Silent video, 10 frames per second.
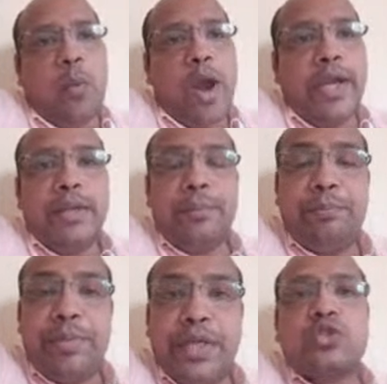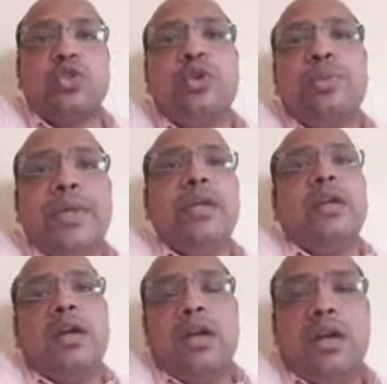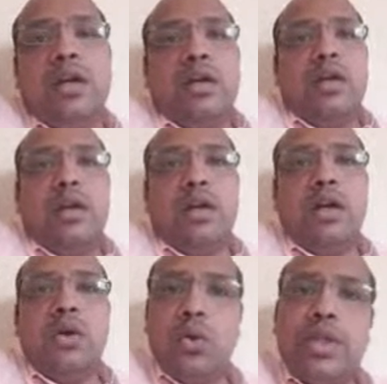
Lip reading: point B should be a